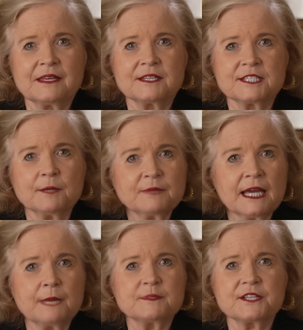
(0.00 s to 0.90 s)

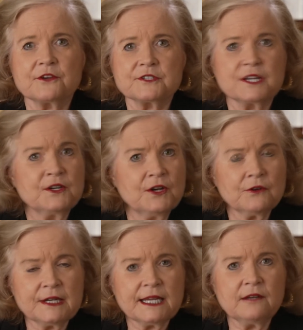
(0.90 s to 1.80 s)
Sometimes there's no
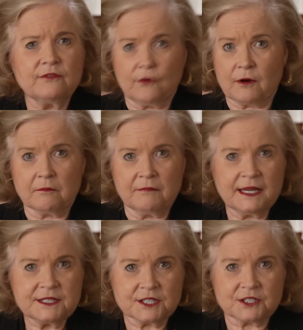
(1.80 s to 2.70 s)
need for me
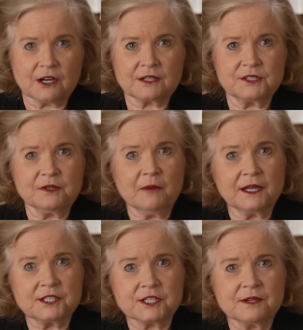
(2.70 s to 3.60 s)
to talk too
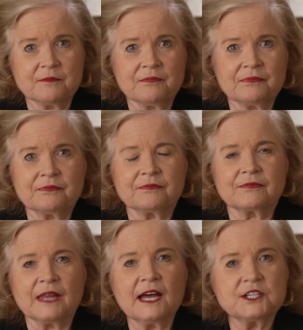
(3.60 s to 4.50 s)
much.
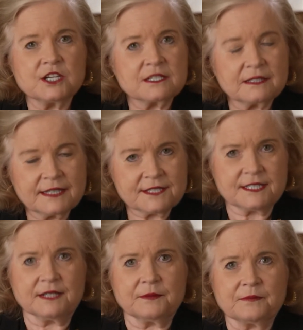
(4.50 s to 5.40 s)
I just
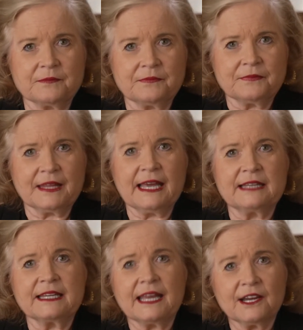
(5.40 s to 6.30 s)
listen
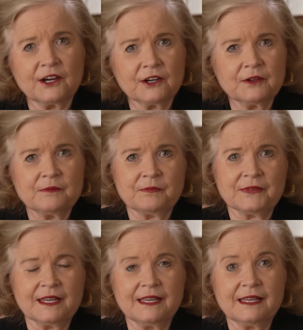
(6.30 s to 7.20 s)
and care
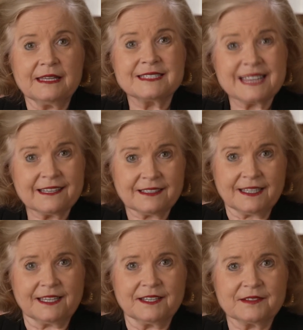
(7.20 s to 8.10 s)

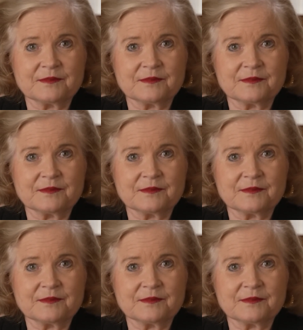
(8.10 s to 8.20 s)
intently.